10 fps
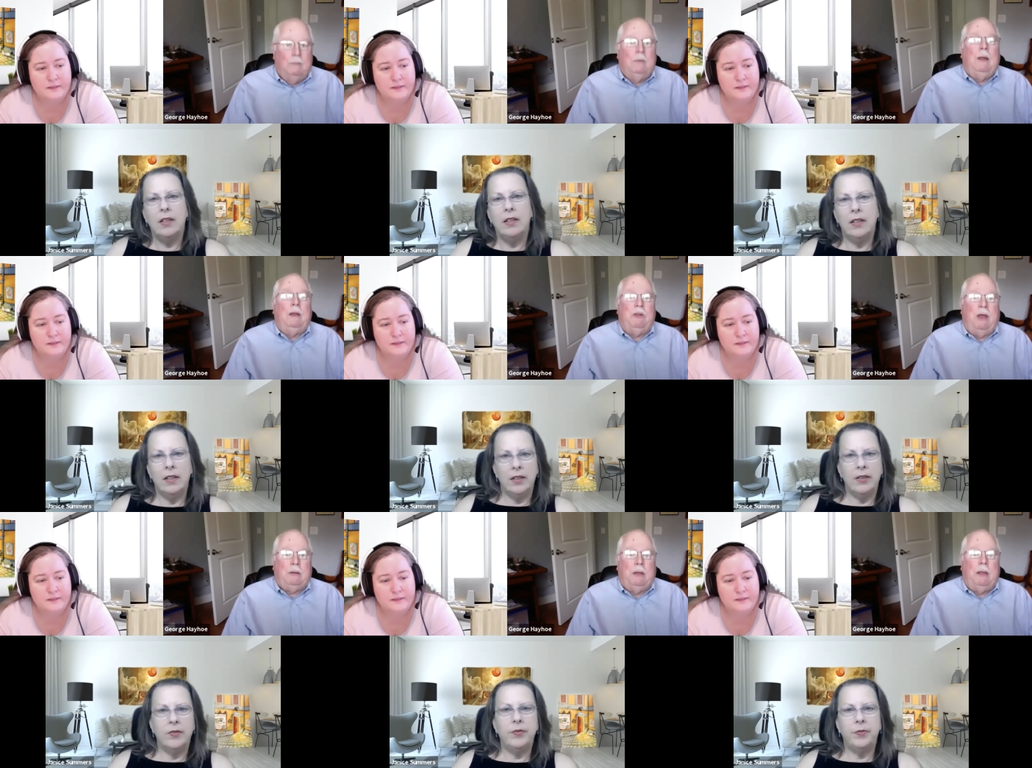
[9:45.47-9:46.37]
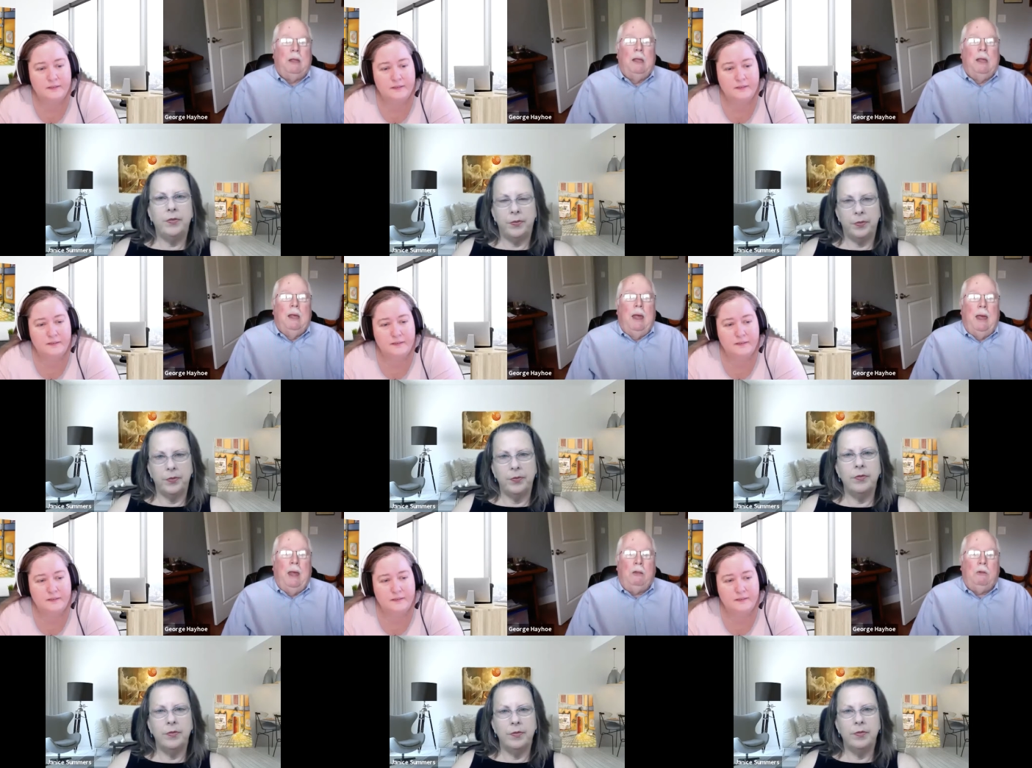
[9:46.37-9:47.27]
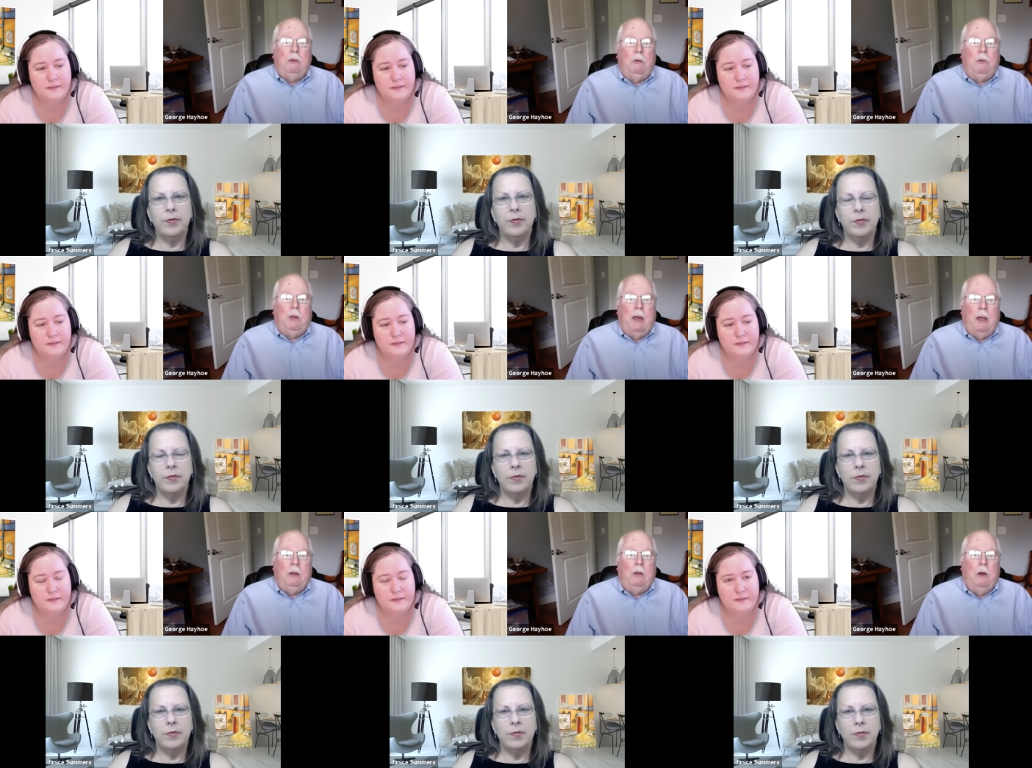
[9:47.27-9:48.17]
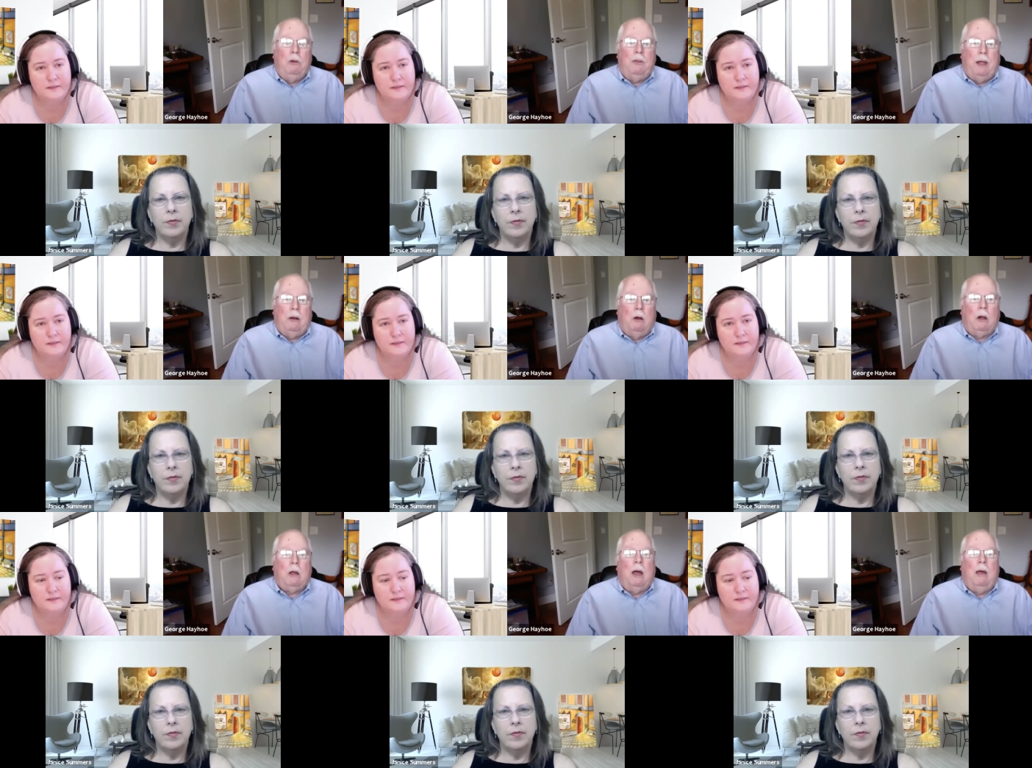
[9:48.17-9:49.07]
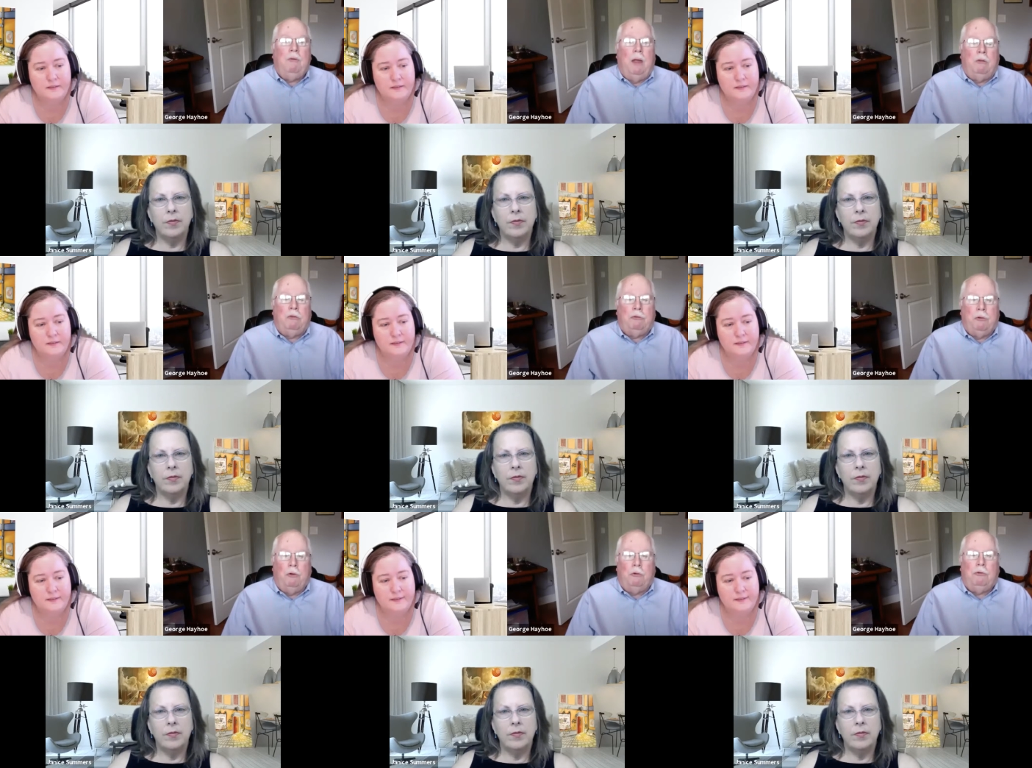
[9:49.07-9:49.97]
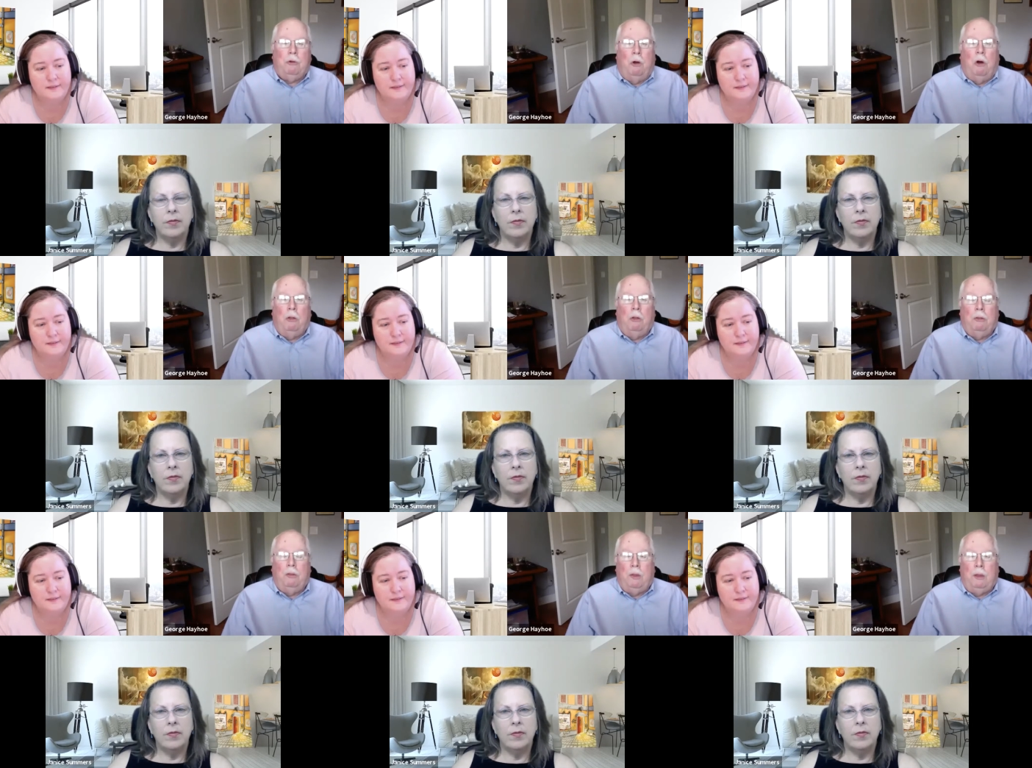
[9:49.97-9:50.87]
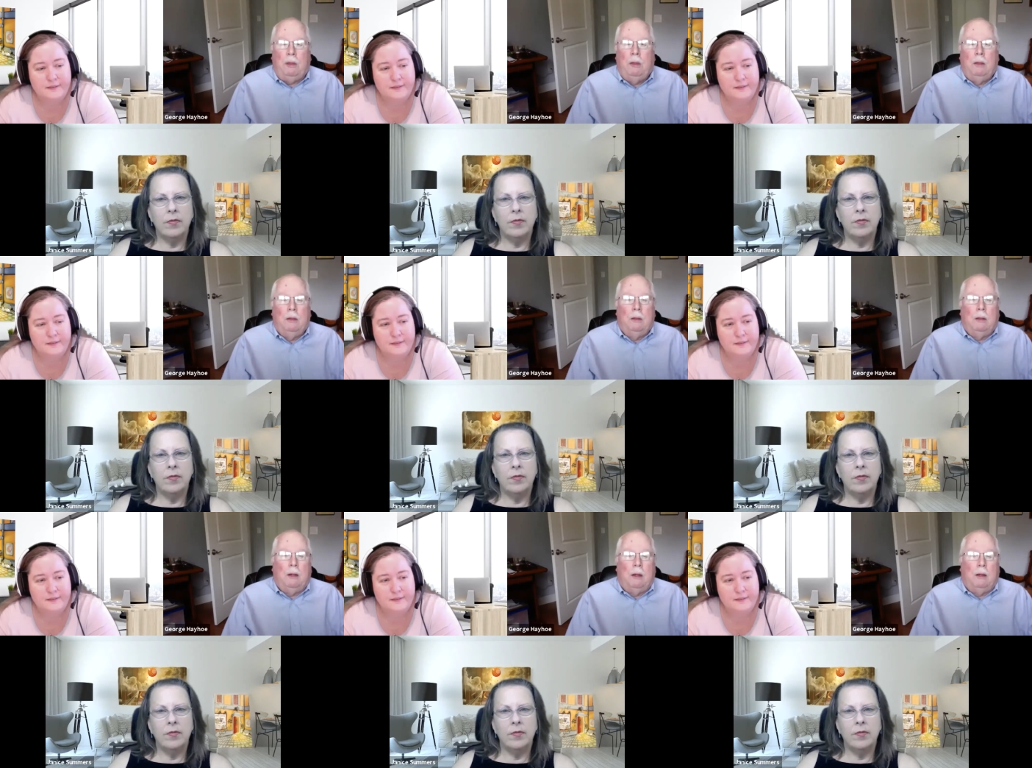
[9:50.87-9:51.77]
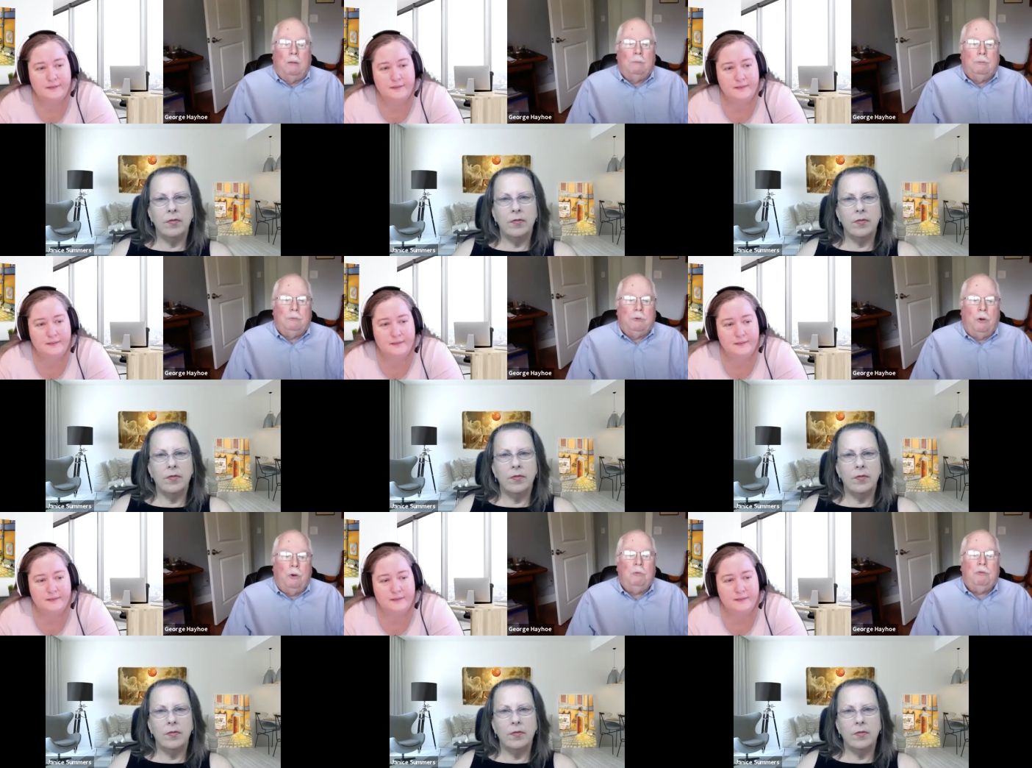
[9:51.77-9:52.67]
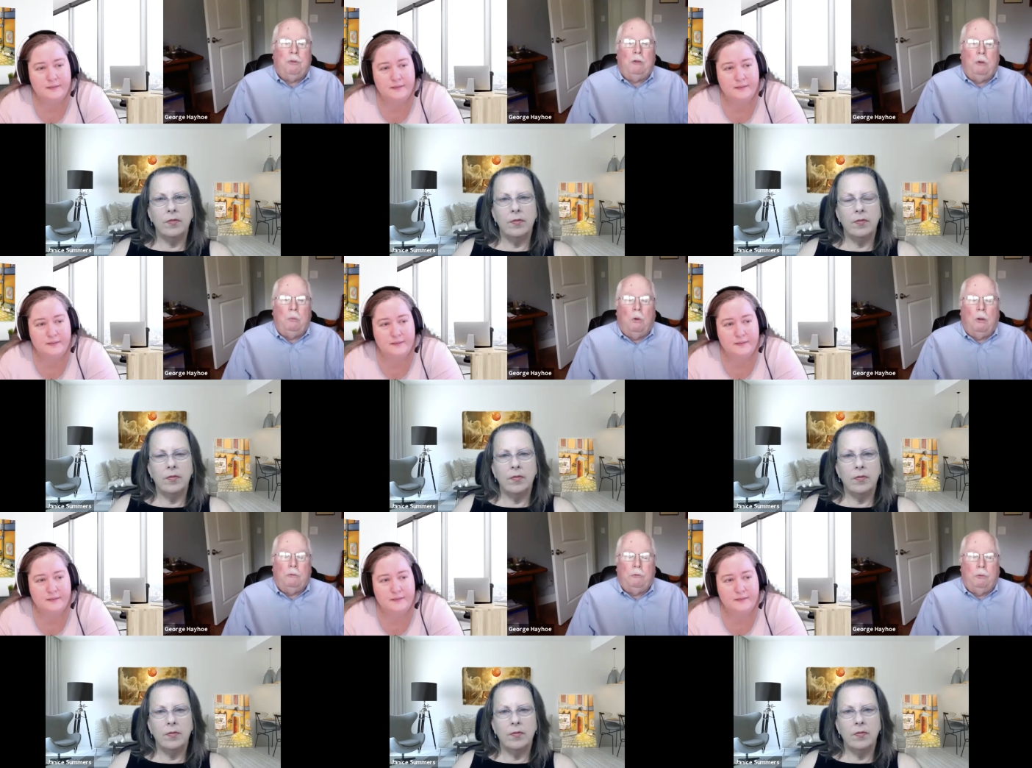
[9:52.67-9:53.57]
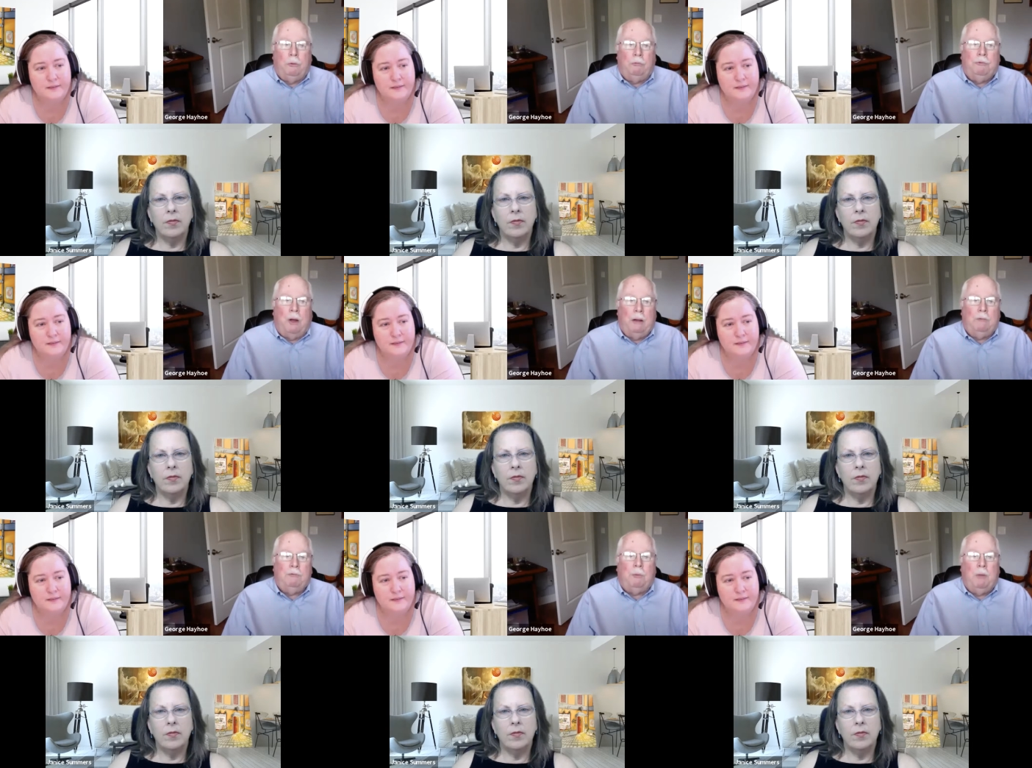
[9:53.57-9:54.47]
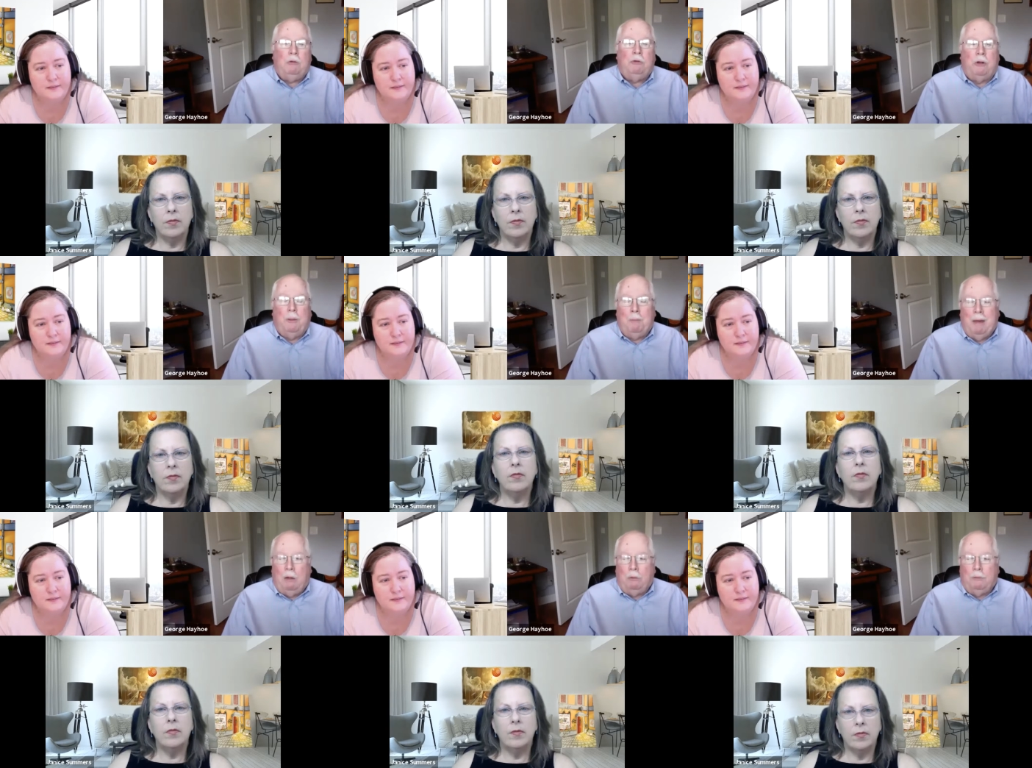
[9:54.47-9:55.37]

Speaker 1: Exactly. Mm -hmm. And you can go to that archive and search on the uh, terms that you want to find information about.